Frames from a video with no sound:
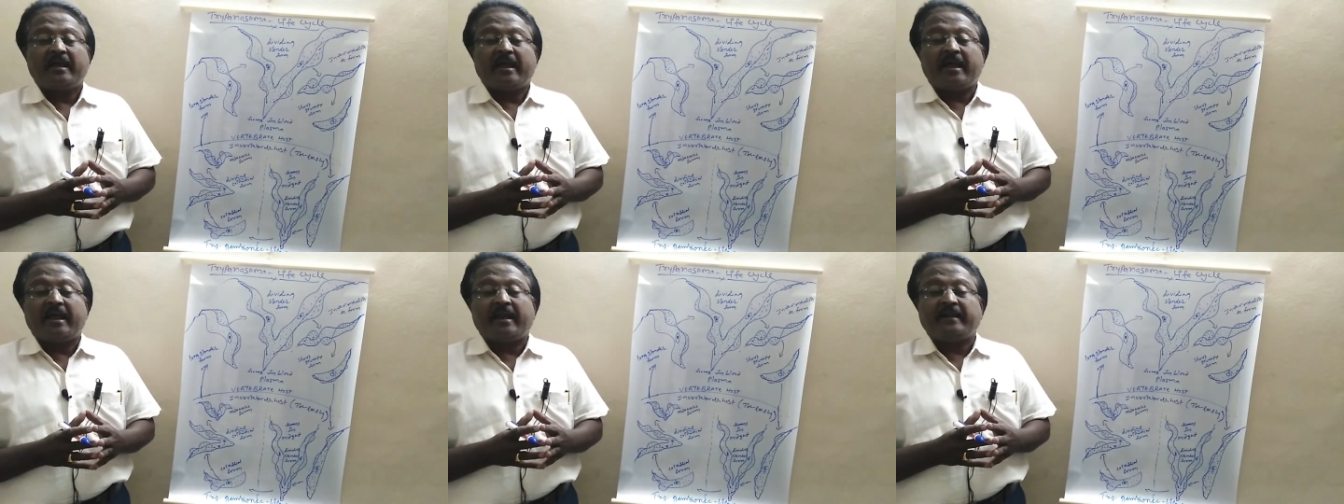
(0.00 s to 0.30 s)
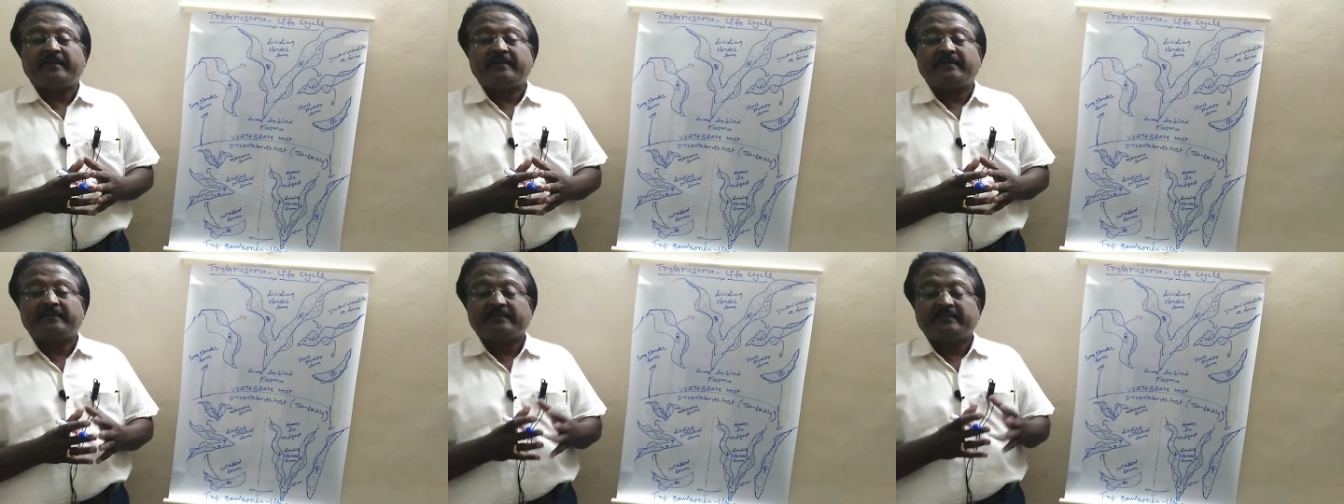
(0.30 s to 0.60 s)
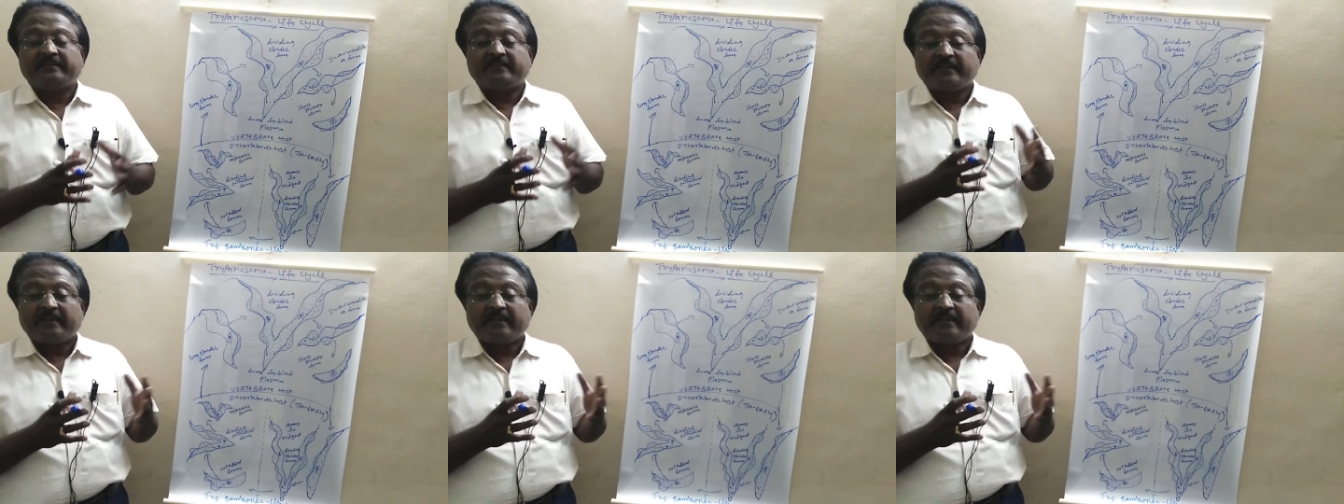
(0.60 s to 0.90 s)

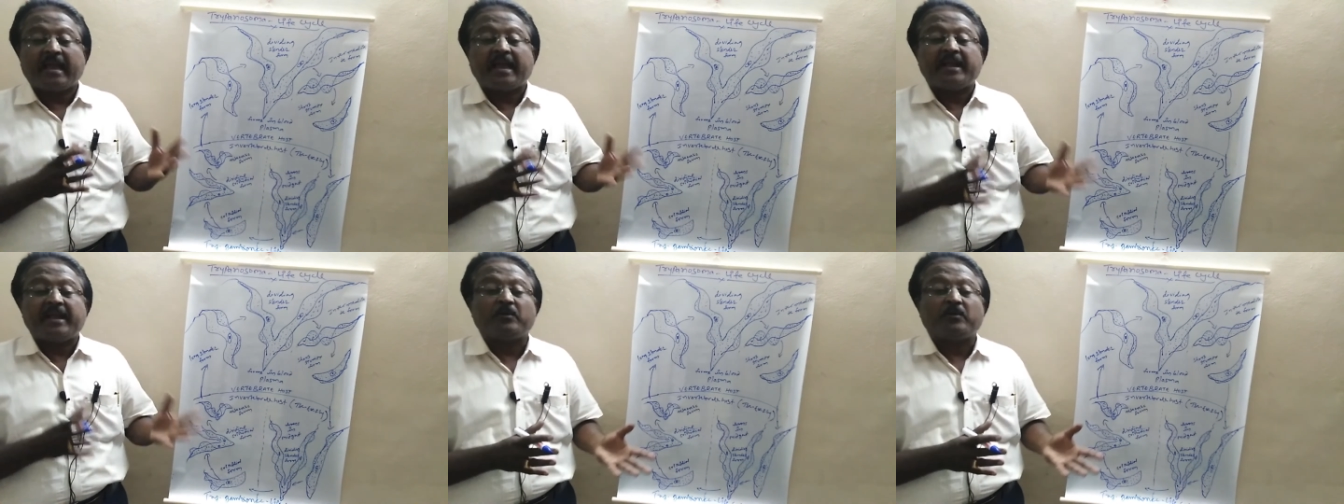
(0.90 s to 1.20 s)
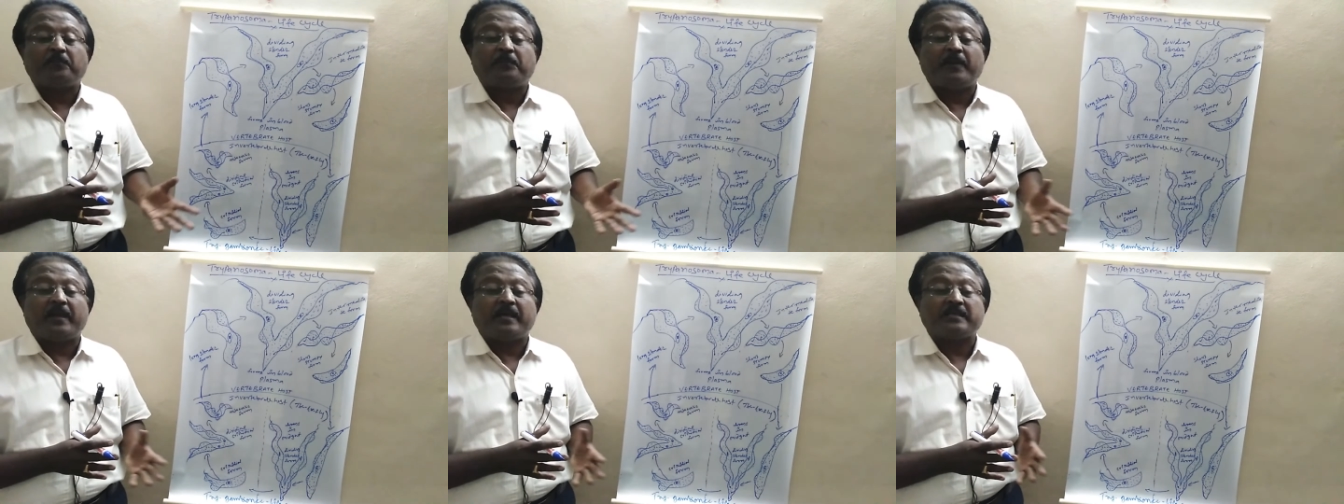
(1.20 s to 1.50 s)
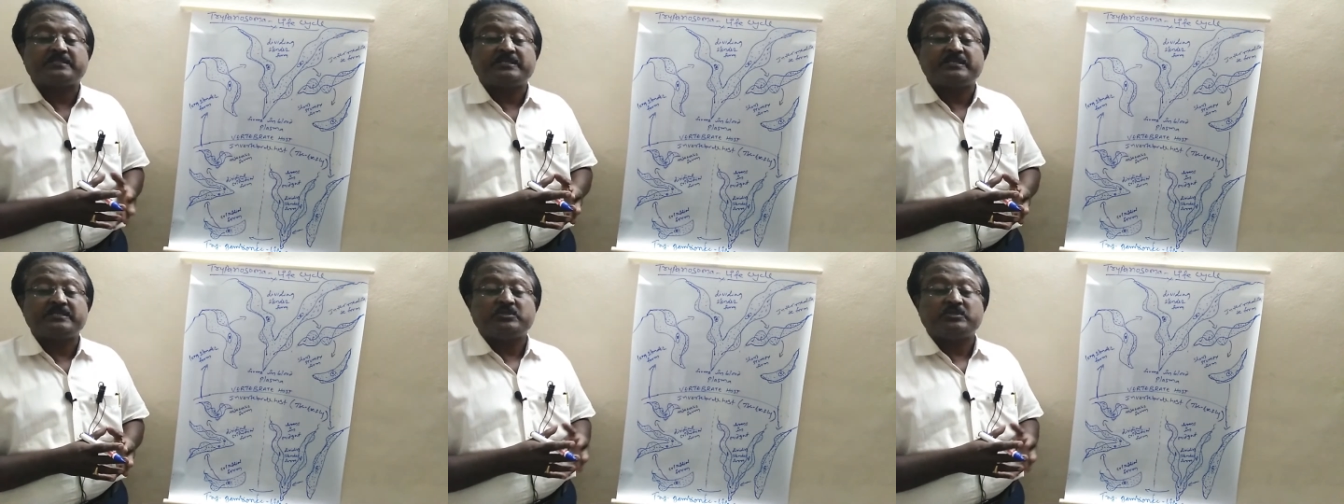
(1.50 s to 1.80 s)
and
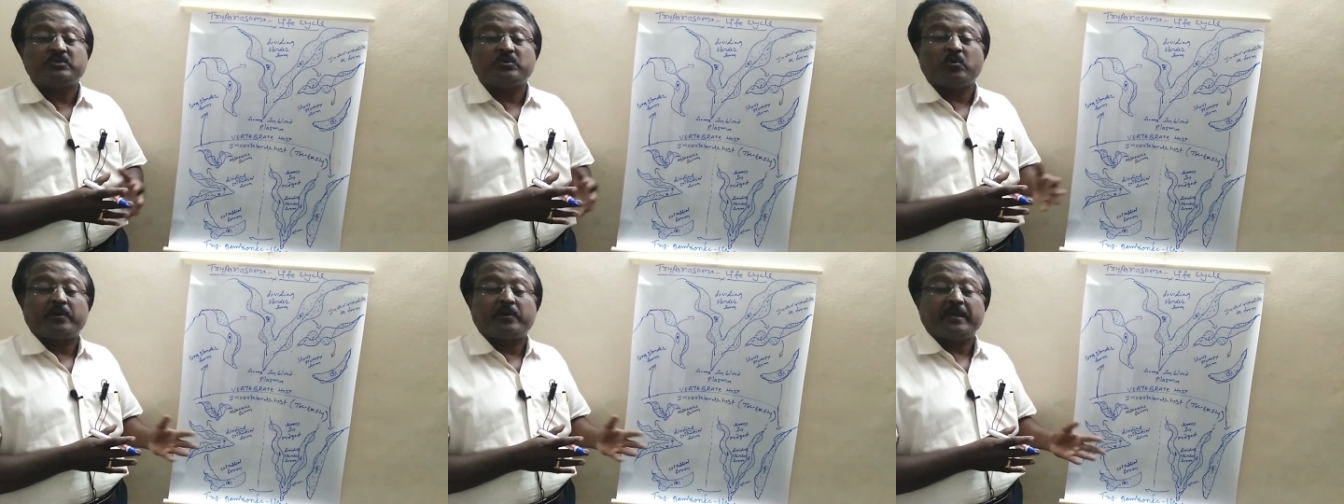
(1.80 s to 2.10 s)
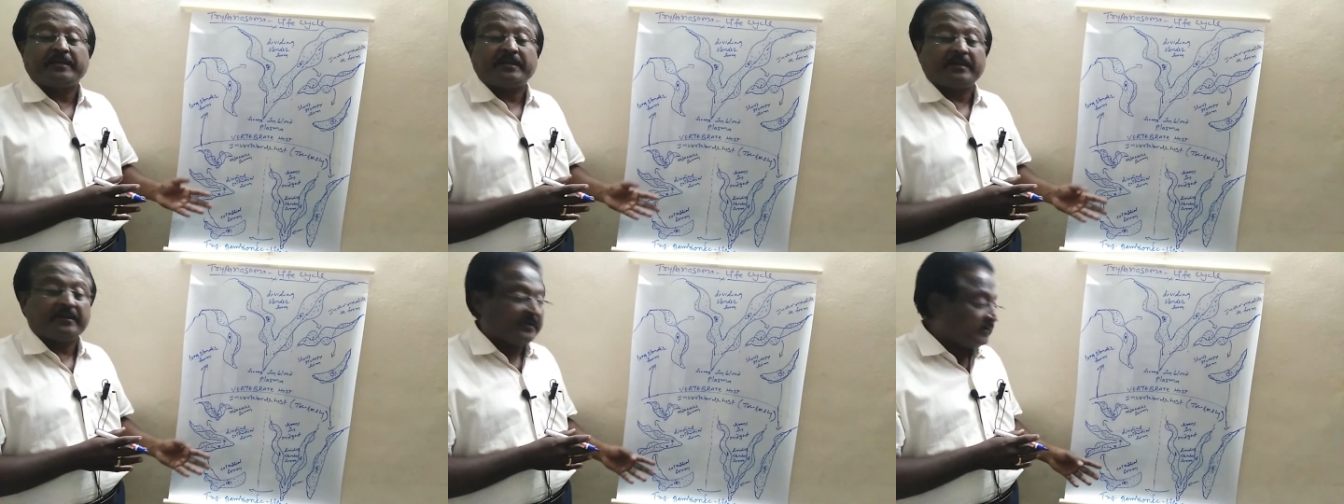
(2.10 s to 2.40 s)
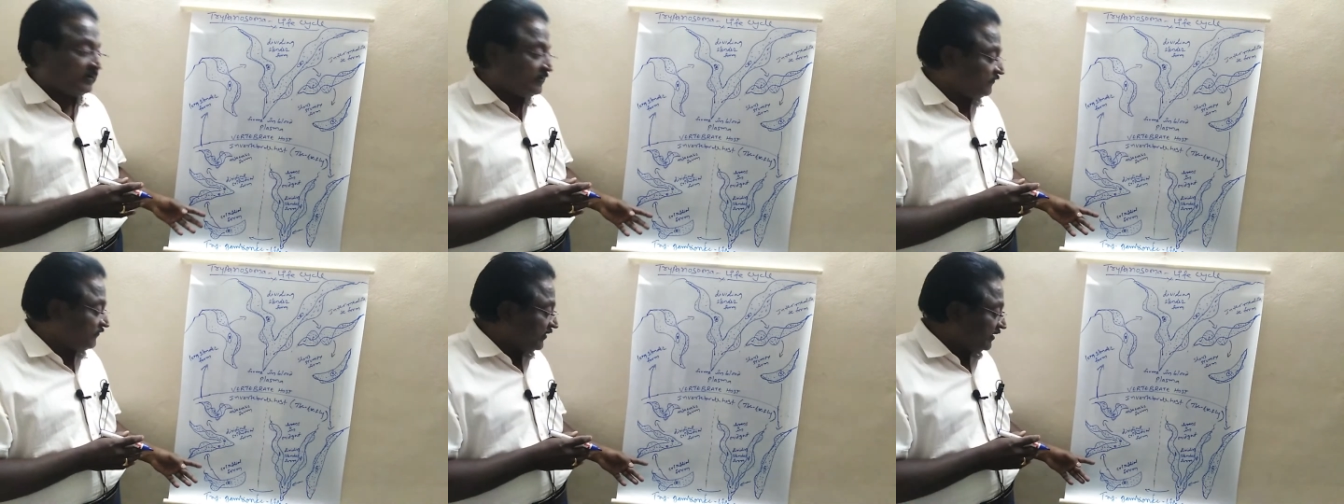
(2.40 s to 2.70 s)
kinetoplast is located
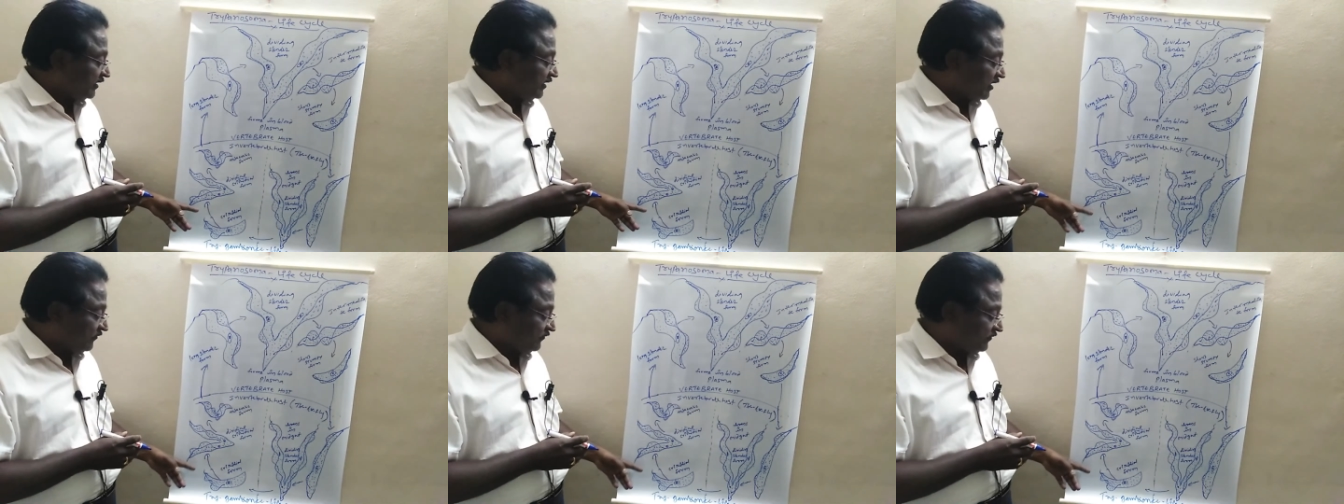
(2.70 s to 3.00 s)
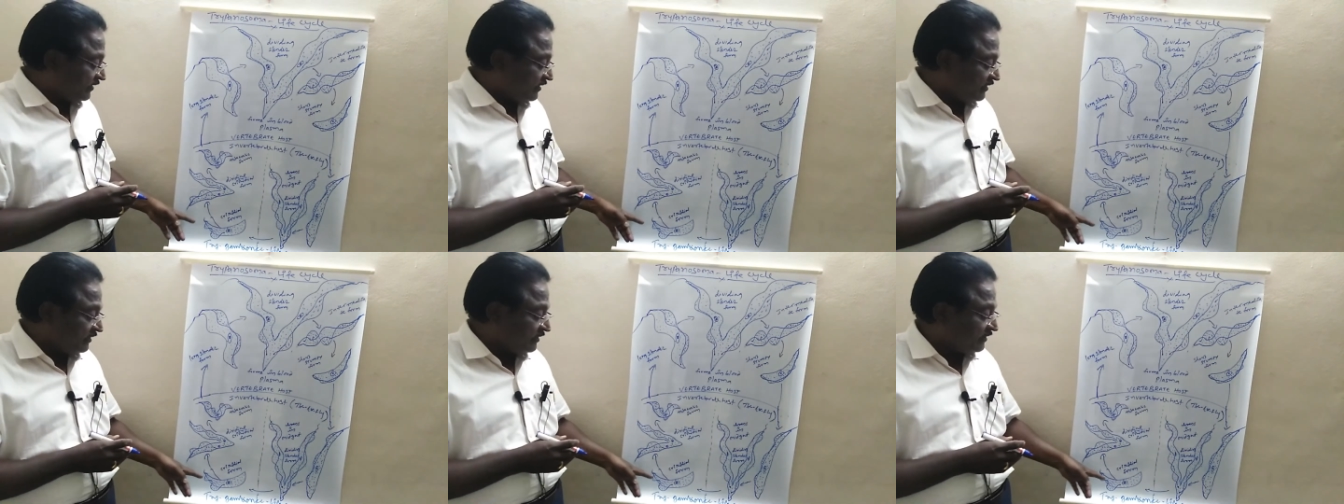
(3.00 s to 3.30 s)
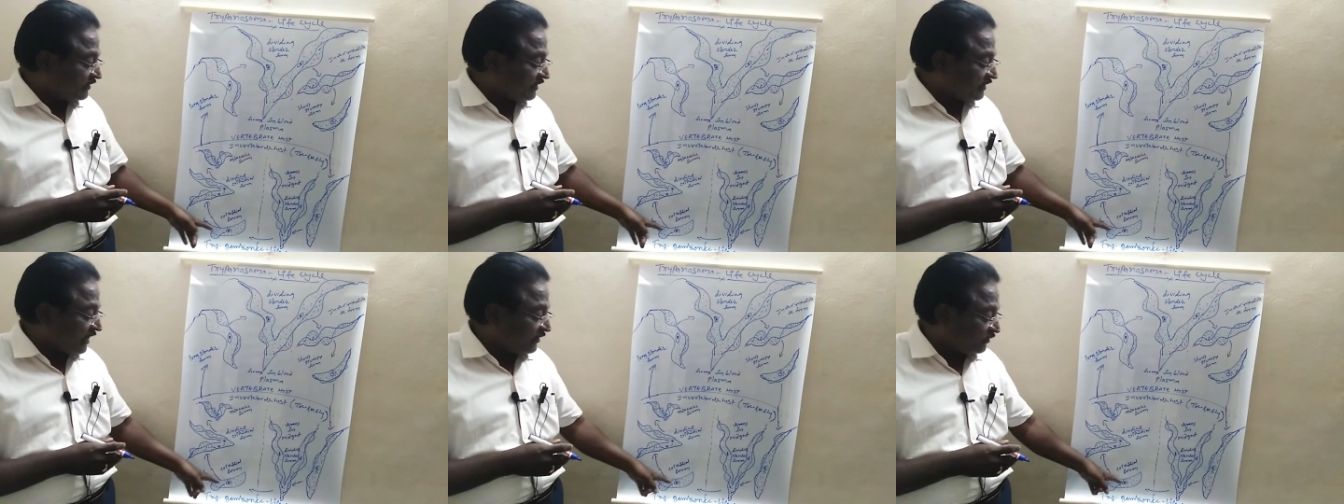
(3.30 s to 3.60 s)
in front of the
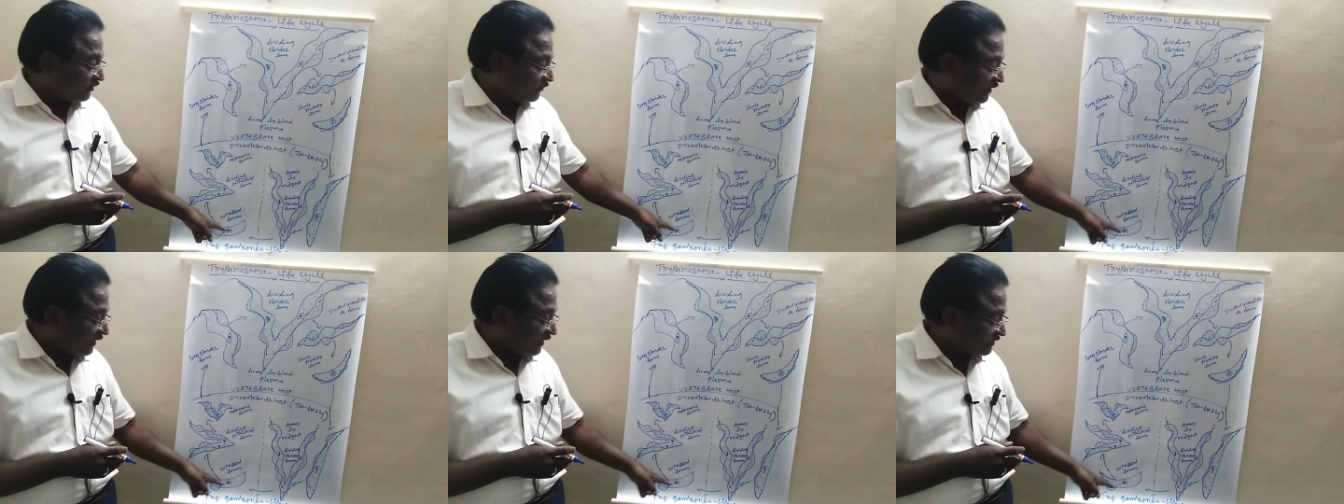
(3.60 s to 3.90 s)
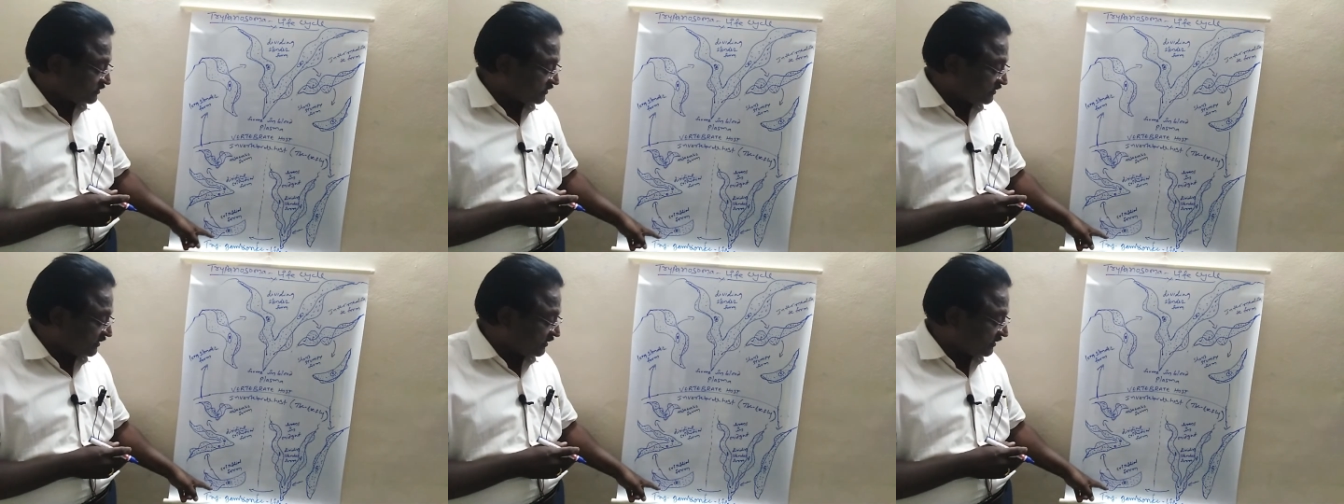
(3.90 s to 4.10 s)
kinetoplast.